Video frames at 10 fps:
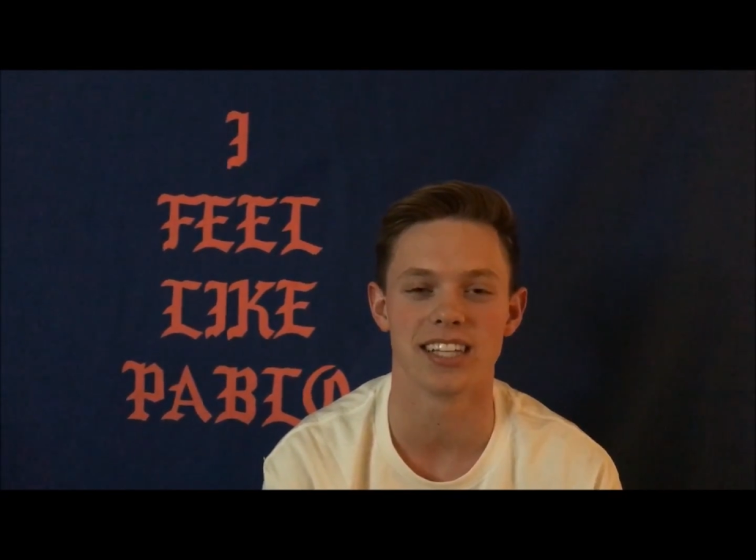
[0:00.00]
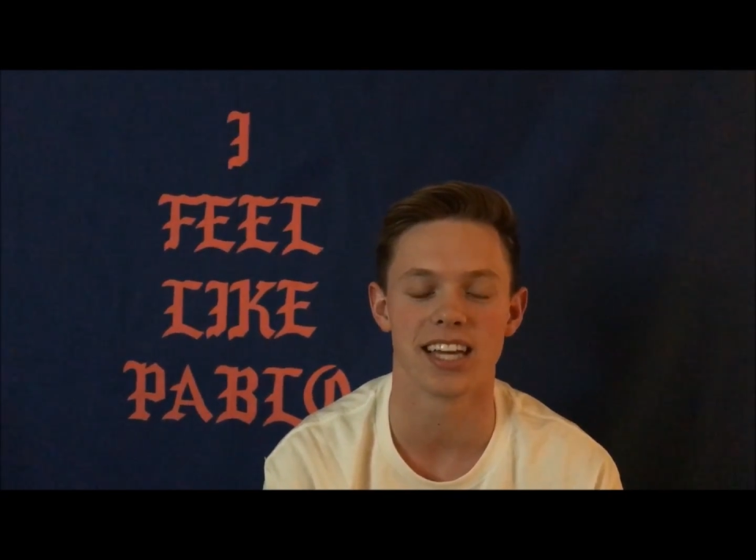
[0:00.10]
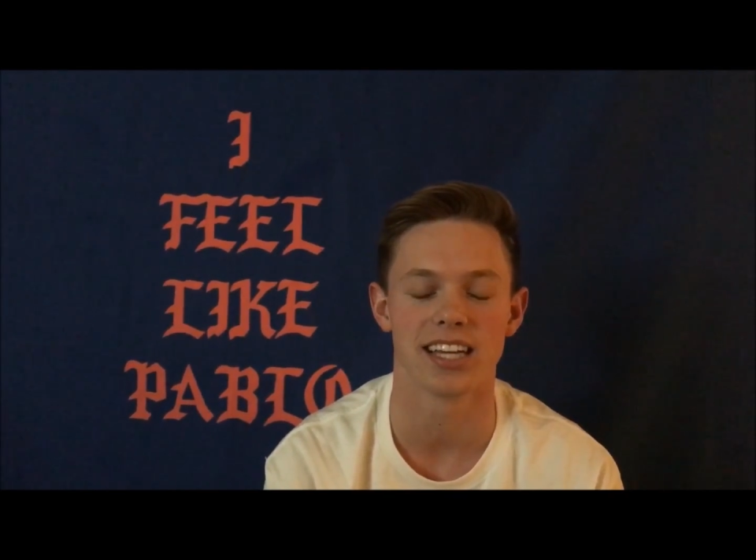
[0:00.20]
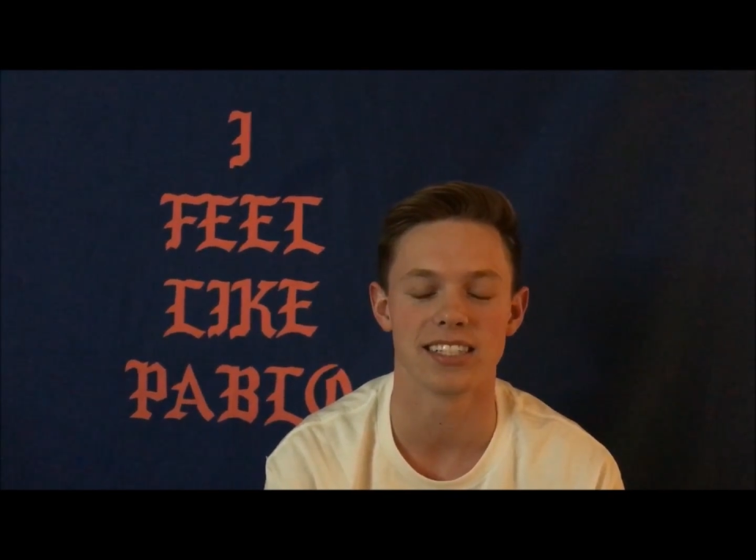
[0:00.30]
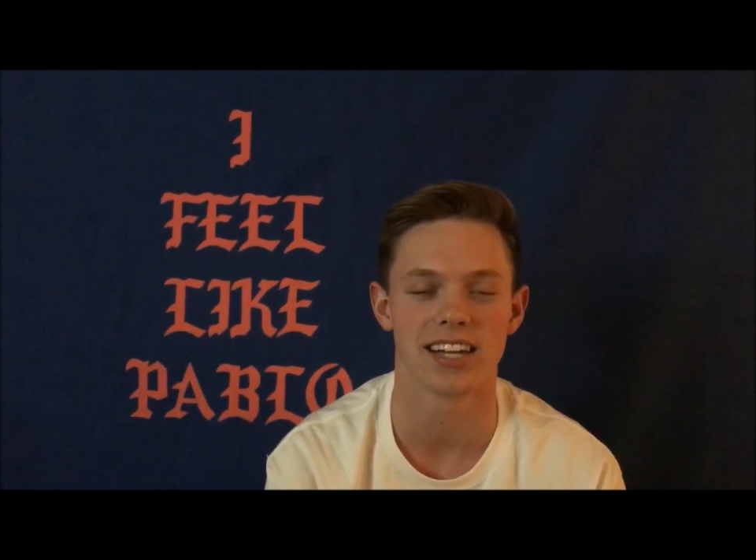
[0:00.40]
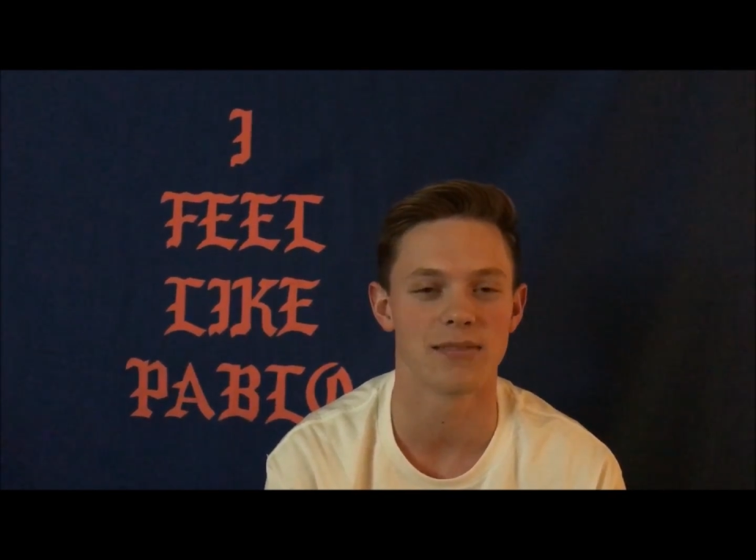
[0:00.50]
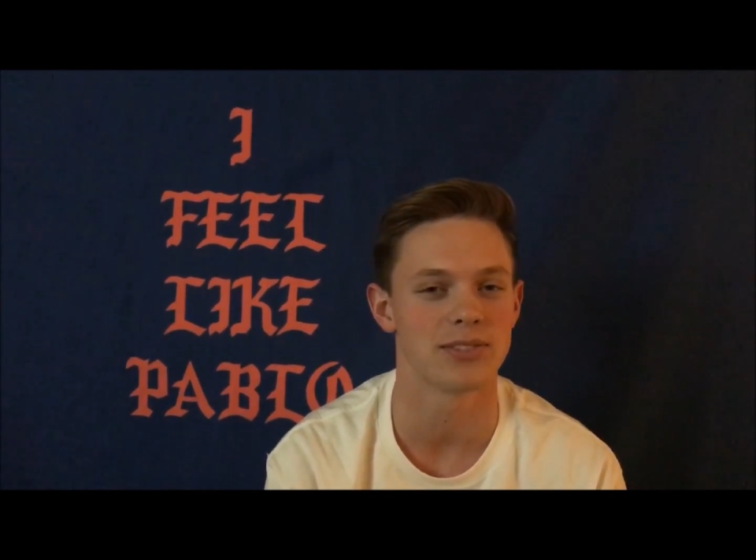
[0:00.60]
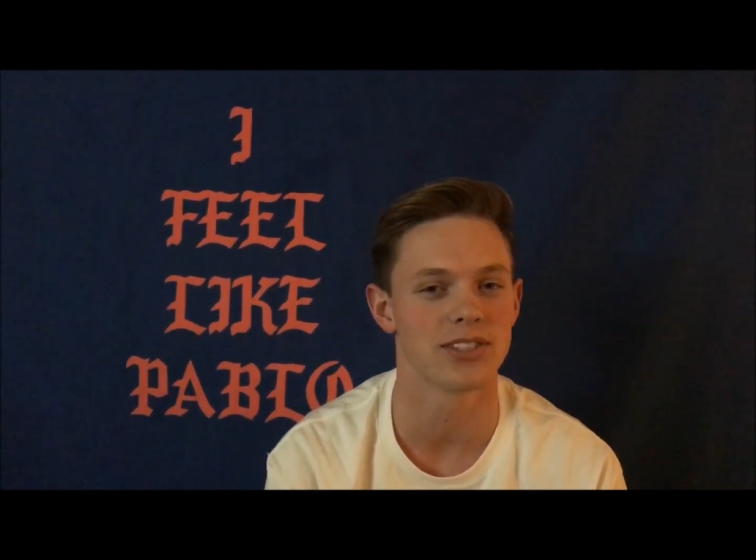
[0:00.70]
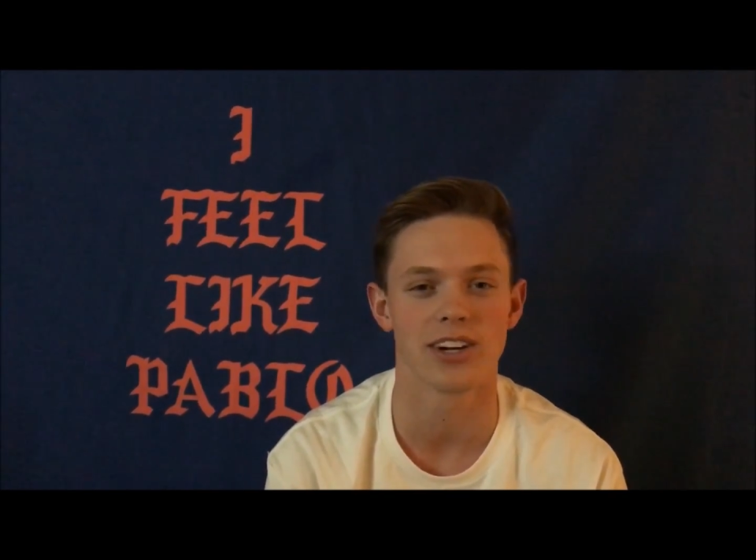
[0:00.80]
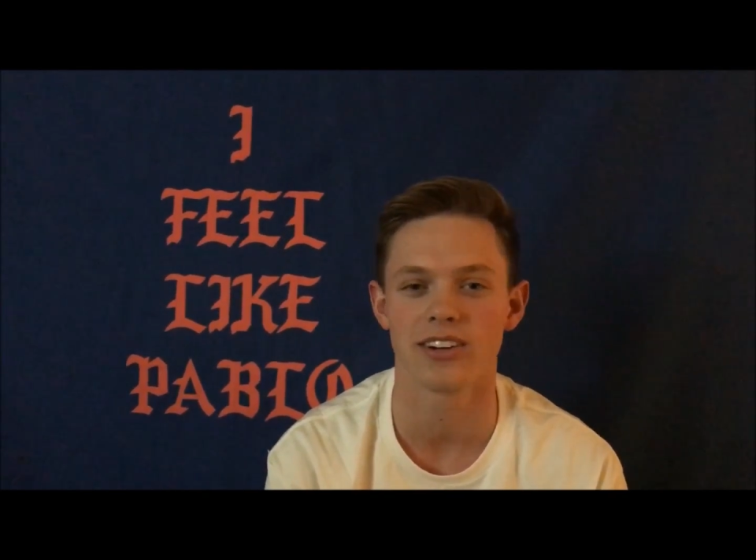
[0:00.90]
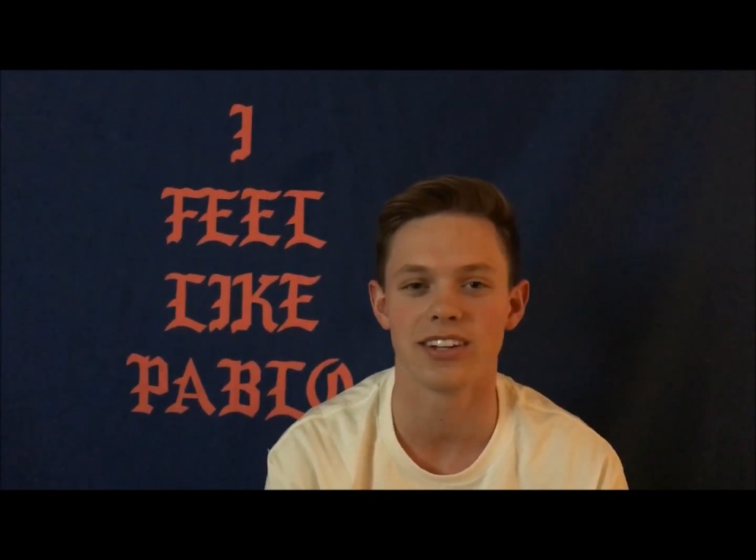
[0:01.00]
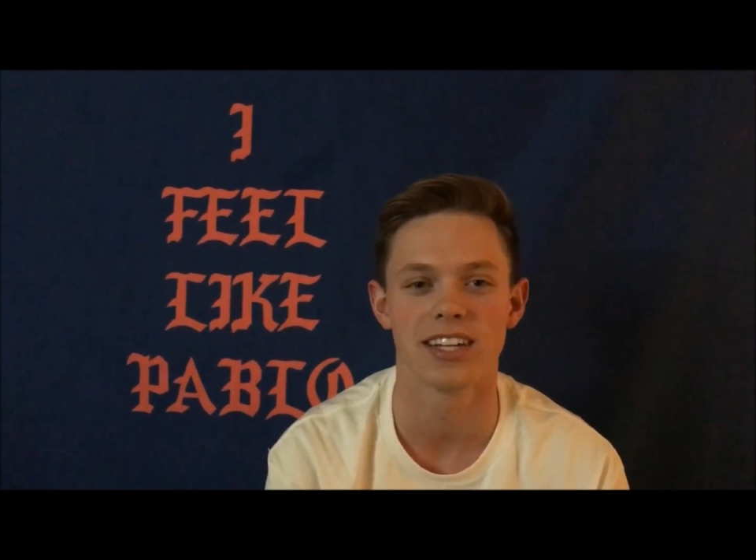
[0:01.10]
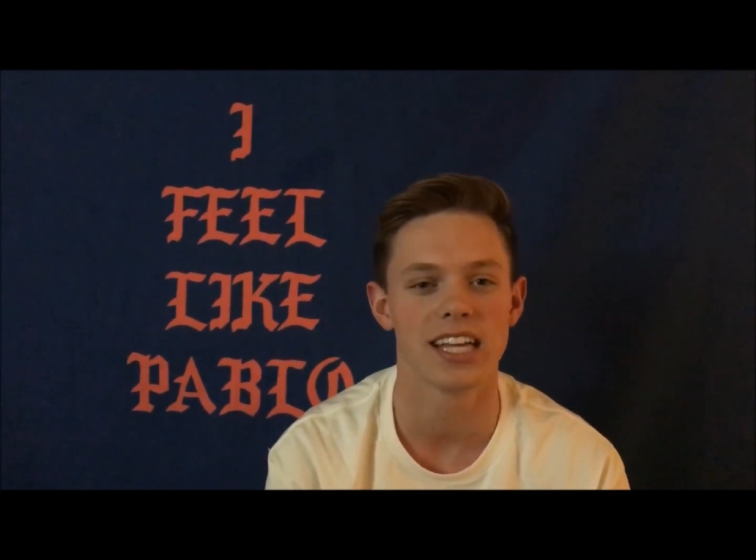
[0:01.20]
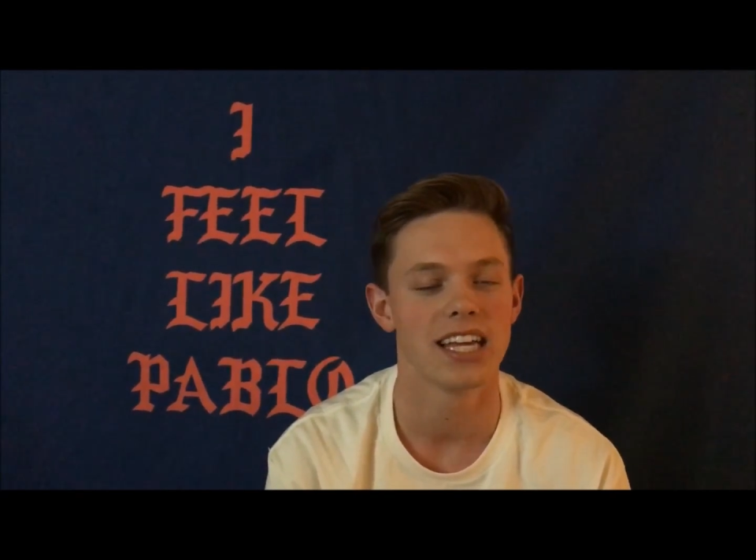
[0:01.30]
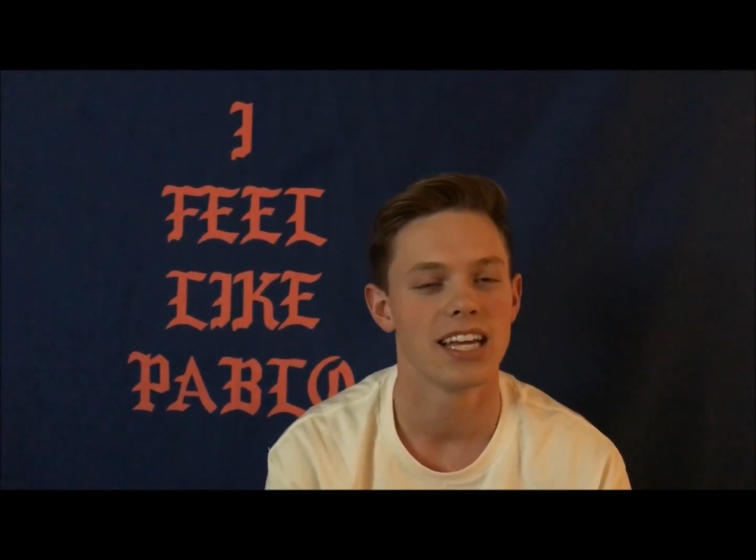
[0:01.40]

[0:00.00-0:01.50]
days, and I'm struggling